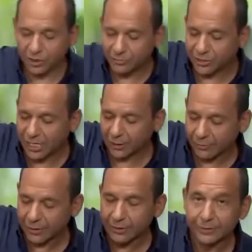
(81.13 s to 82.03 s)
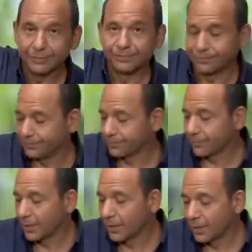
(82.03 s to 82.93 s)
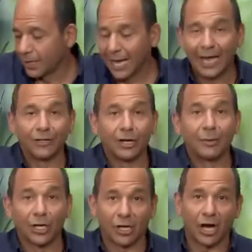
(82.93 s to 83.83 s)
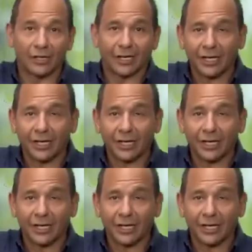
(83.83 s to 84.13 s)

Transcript: celery, and a little bit of garlic.